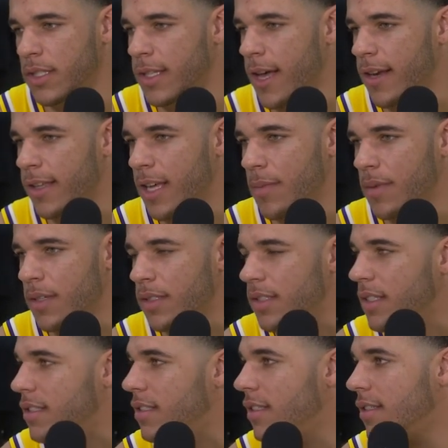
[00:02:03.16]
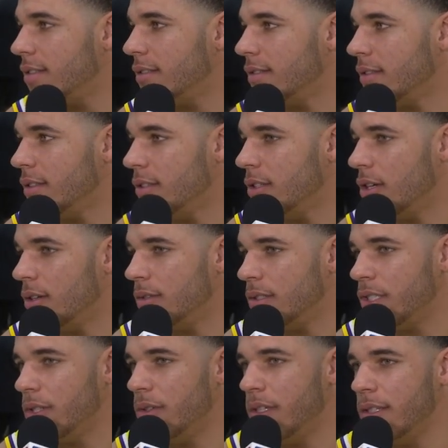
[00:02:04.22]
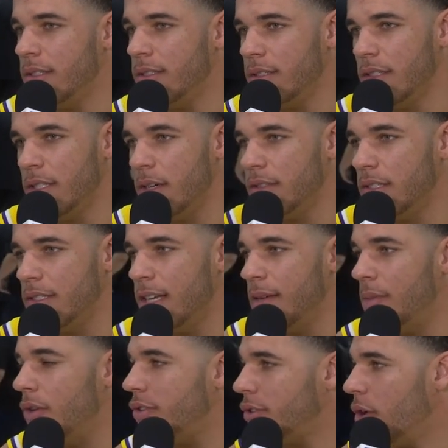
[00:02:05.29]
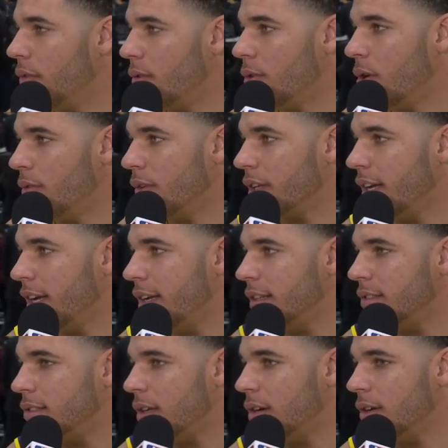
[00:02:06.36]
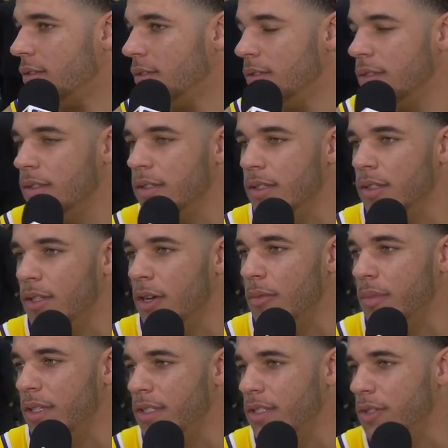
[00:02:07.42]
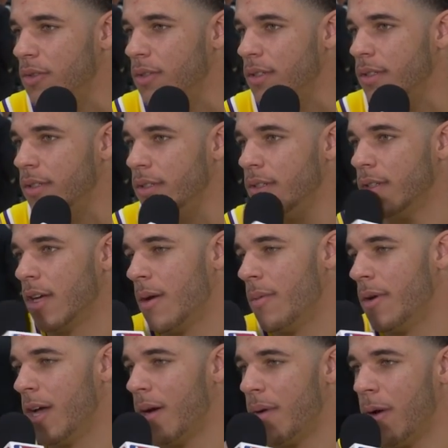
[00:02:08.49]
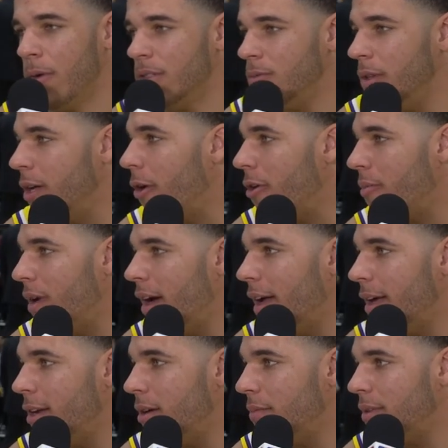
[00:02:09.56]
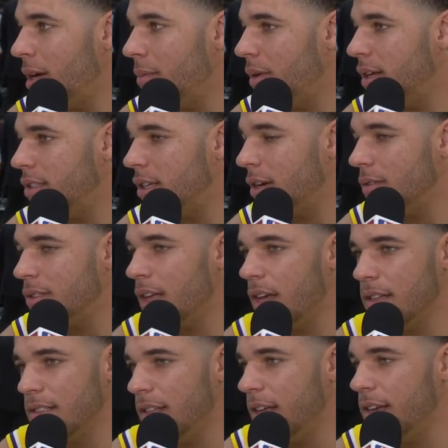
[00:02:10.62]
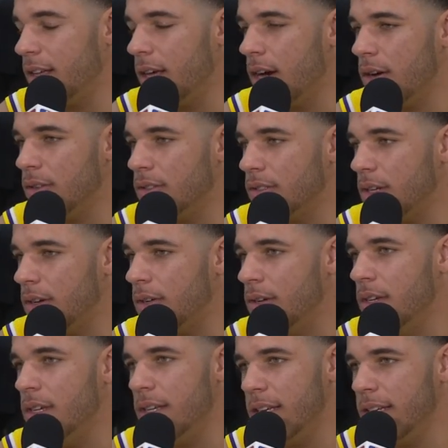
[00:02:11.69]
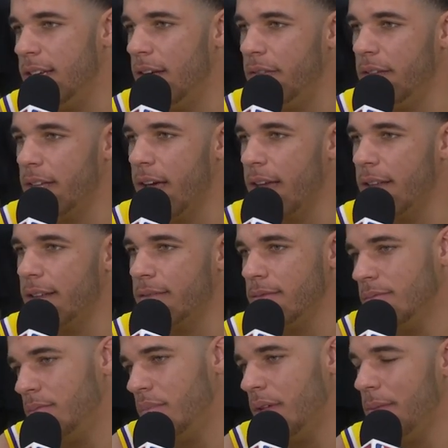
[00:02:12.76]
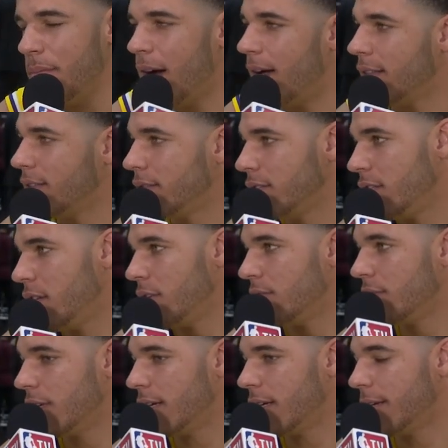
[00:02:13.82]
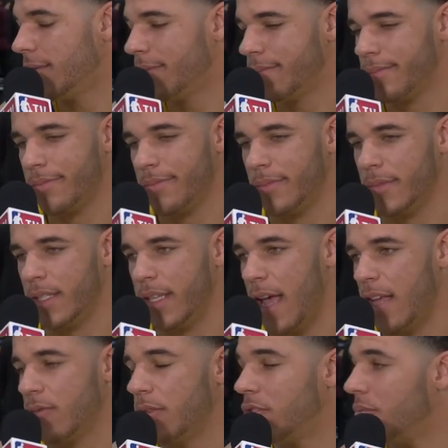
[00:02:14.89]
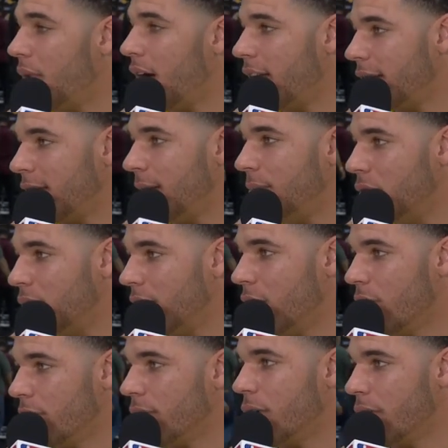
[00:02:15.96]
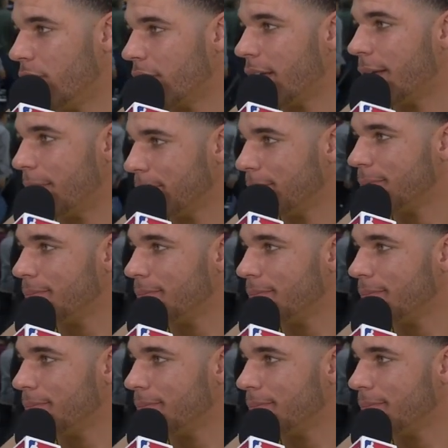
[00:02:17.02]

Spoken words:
just got to keep it consistent. You know, shooting, you know, it's the same motion over and over again. So, you know, me shooting, coming up, I wasn't really holding my hand up that much. I was kind of just letting it go. So it definitely got to play mind, you know, games with your mind to keep doing it over and over again.